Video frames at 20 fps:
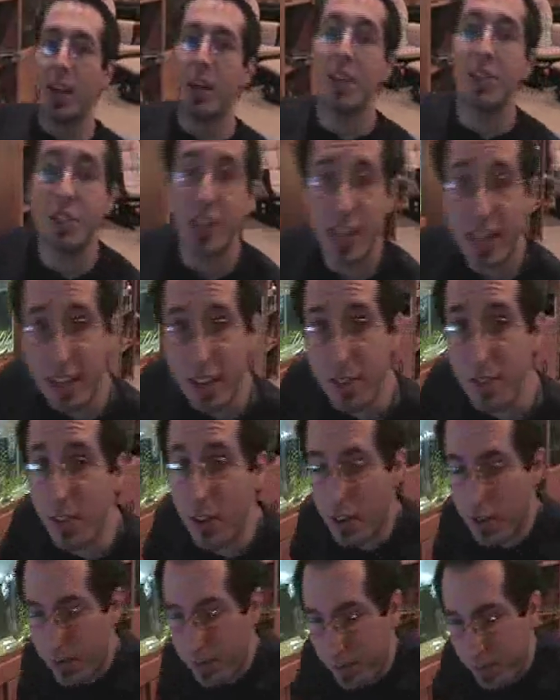Second of
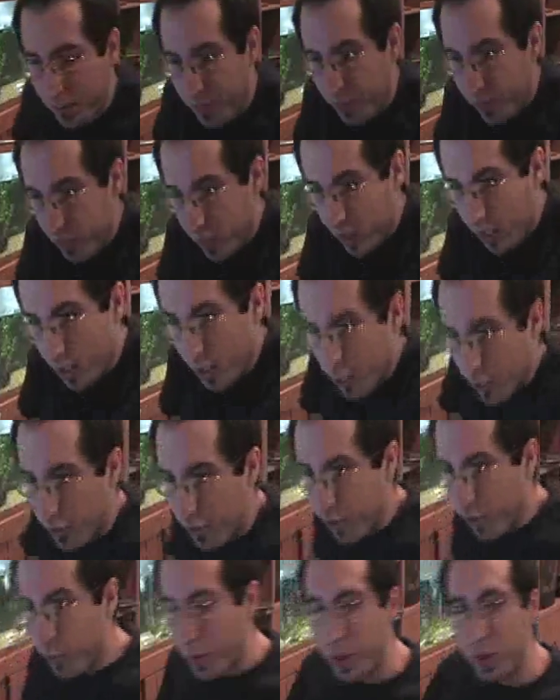all,
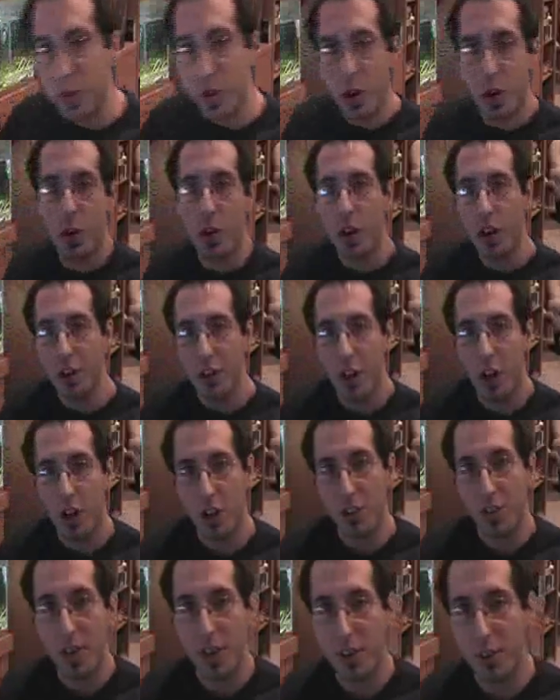when you go on and talk
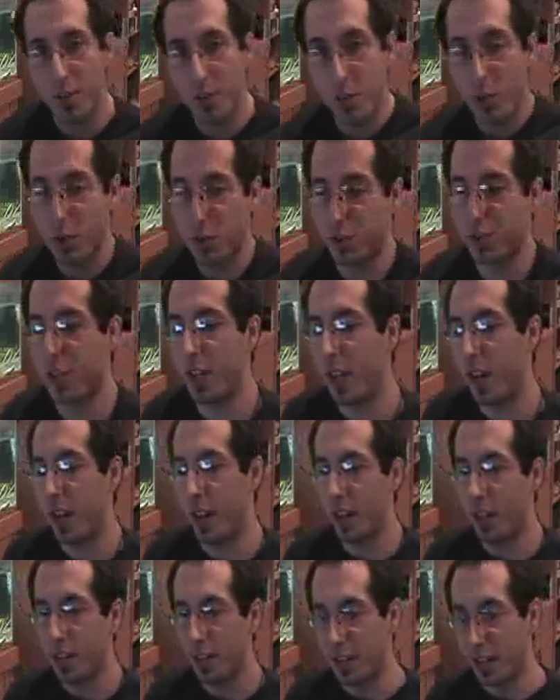about divorce,
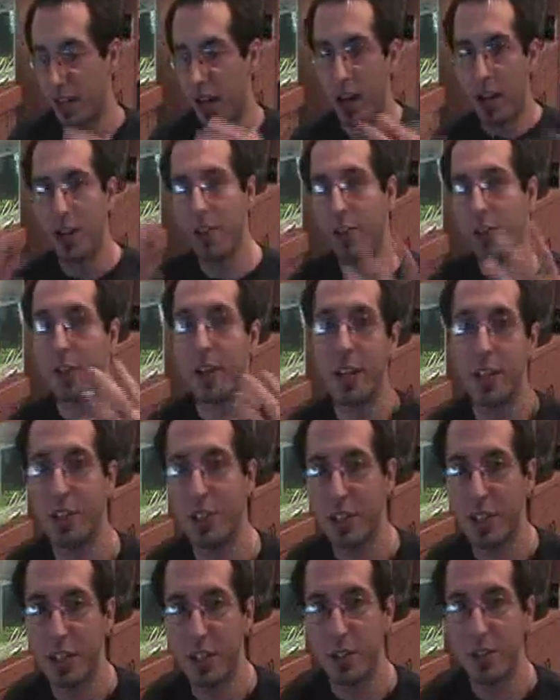the
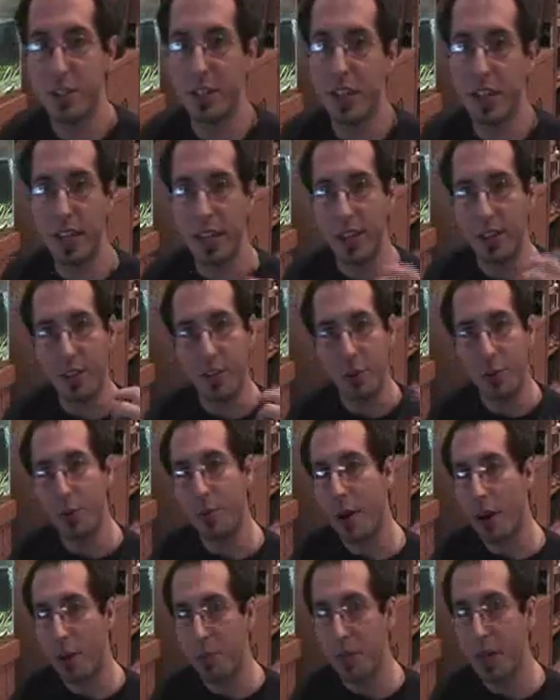contradiction that you see in
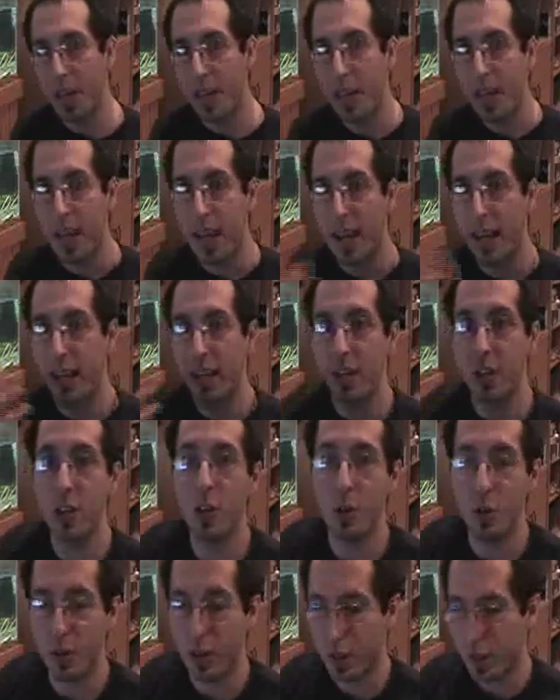Deuteronomy and in
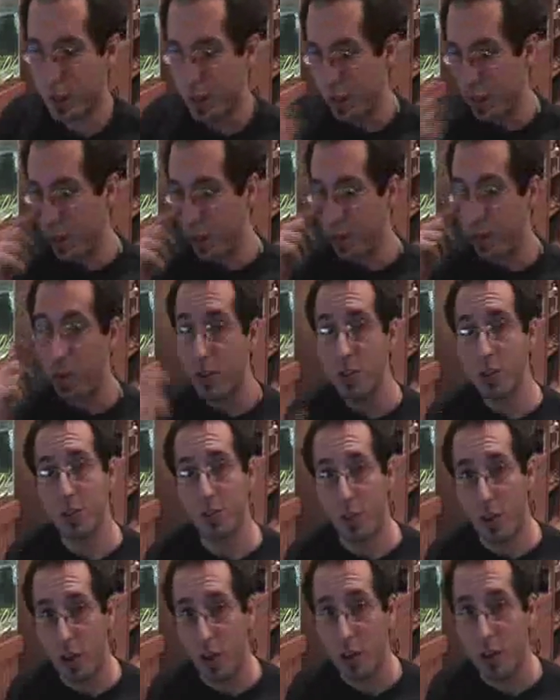Luke. First
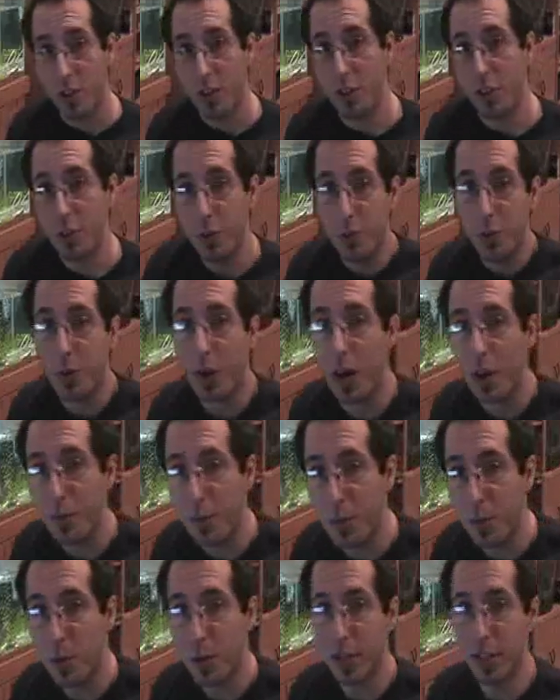of all, the
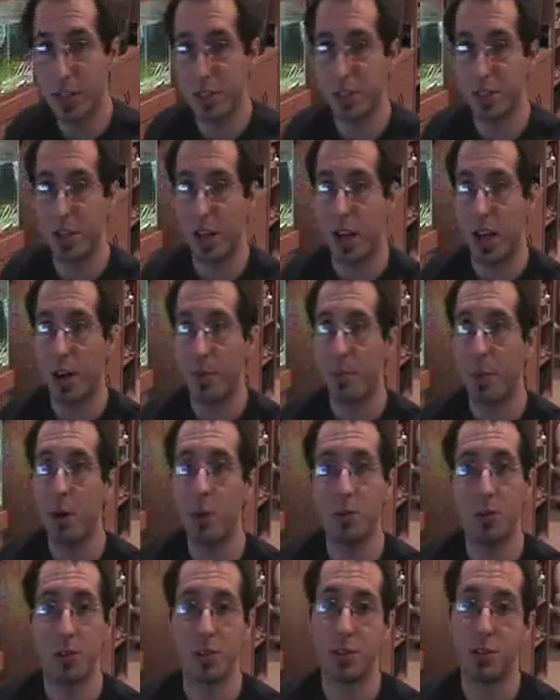Deuteronomy one is
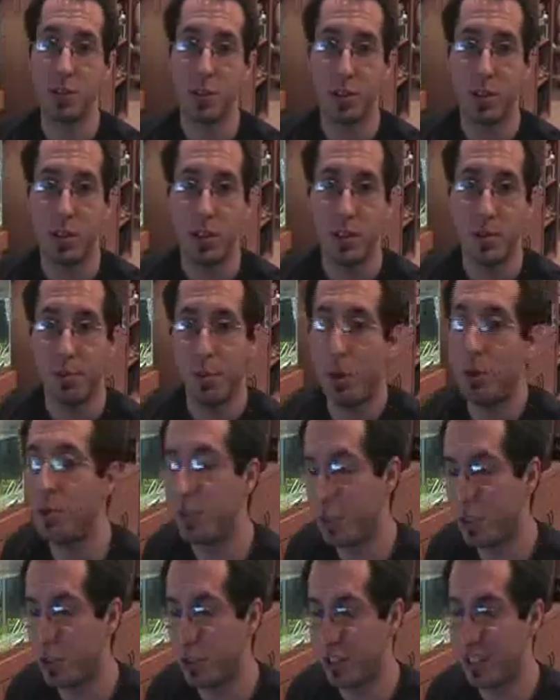Moses.
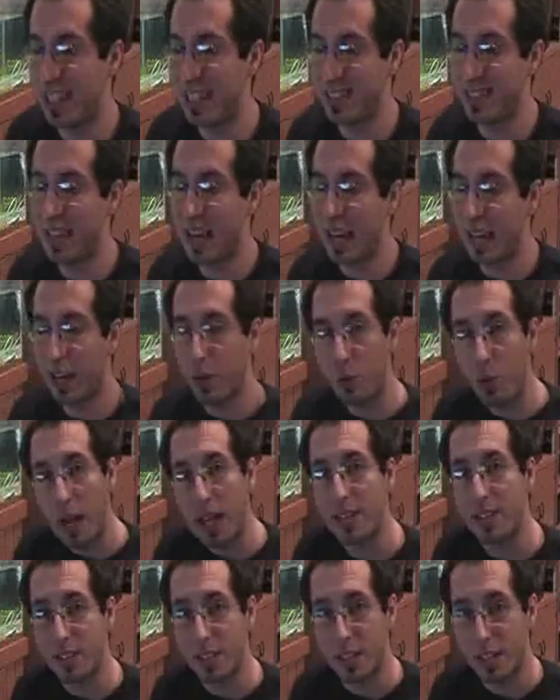Moses says that, he
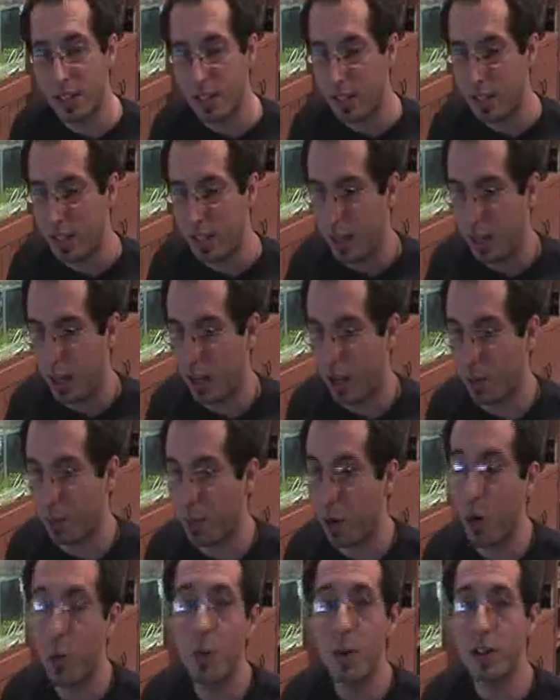writes it.
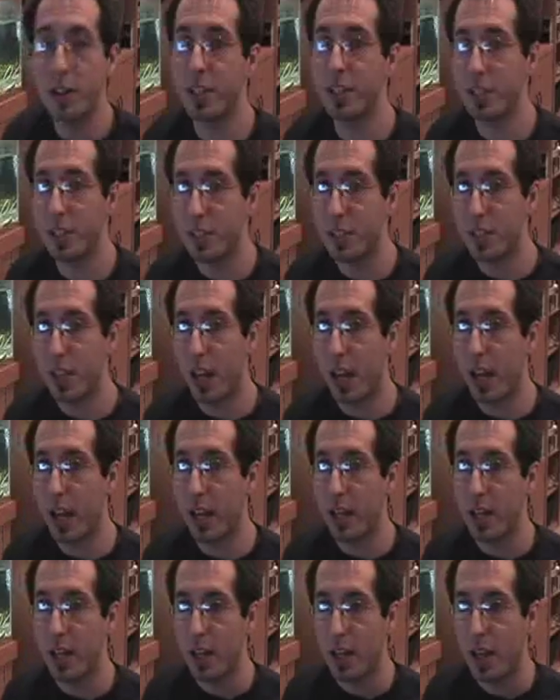Nowhere does it
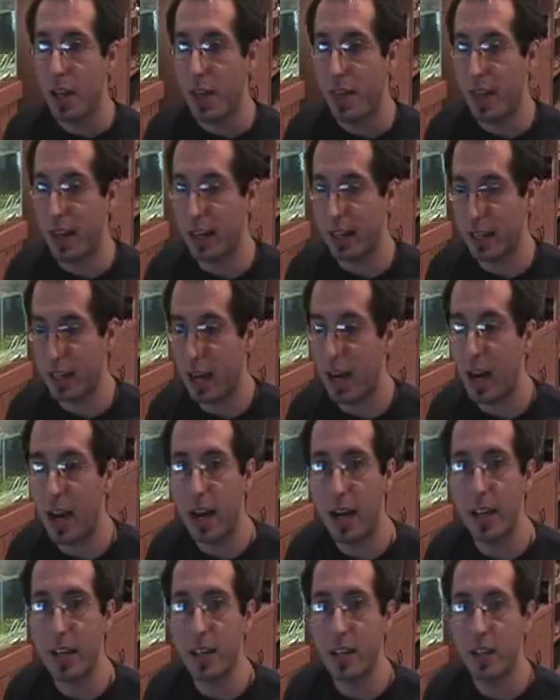say that
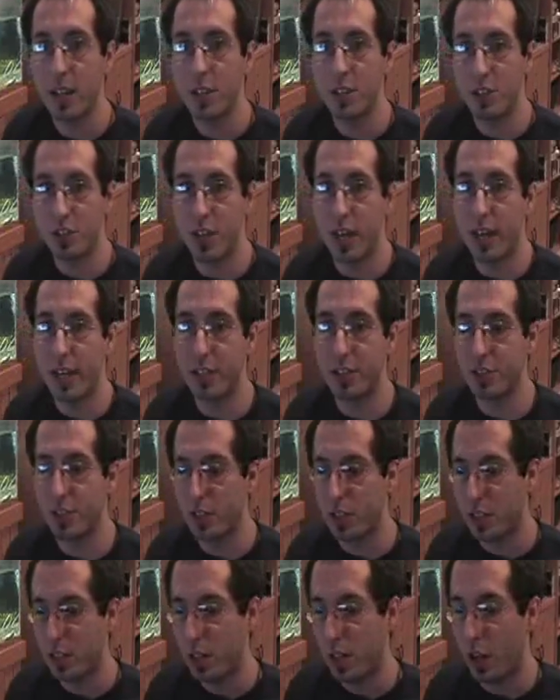God
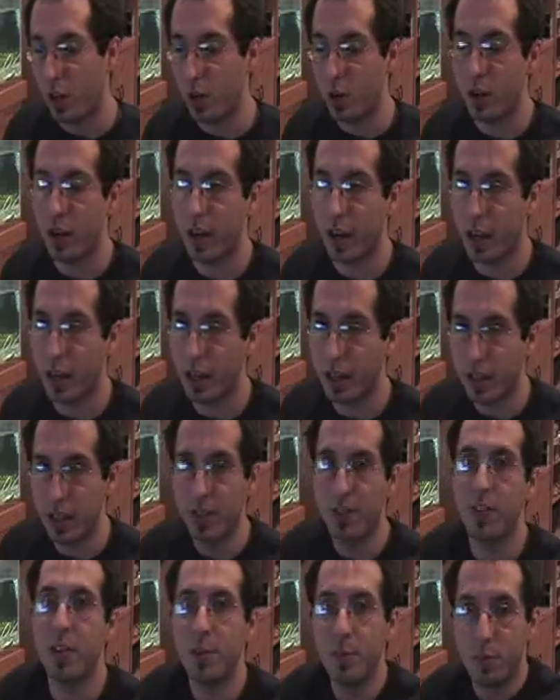says, "Okay,
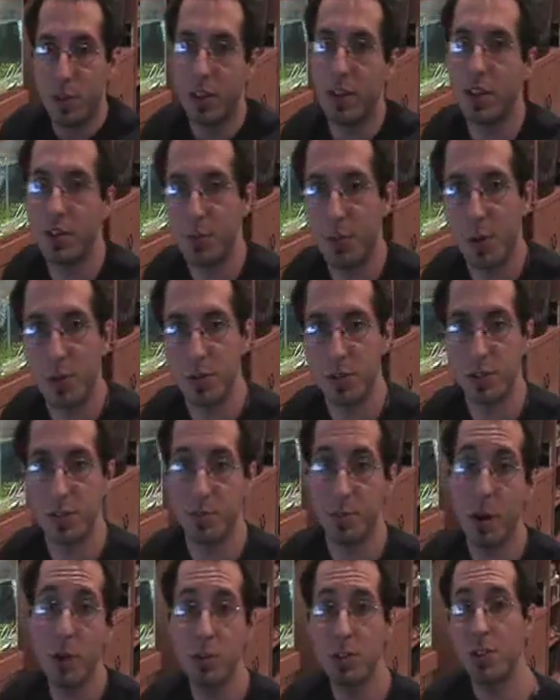give them to this Moses."
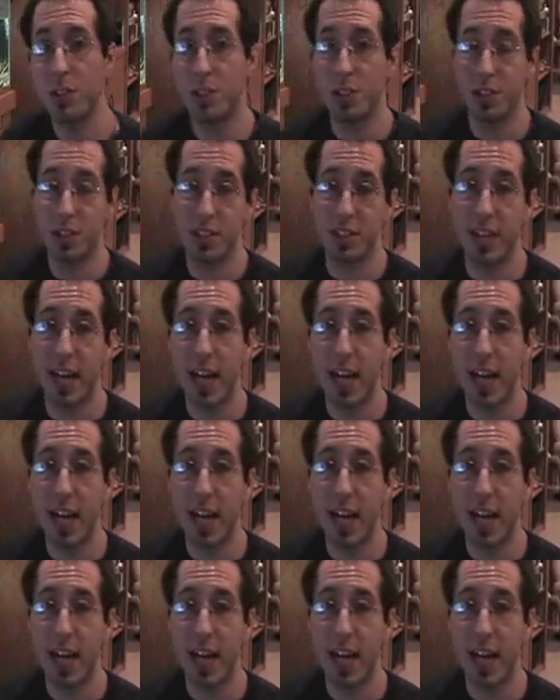Moses just gets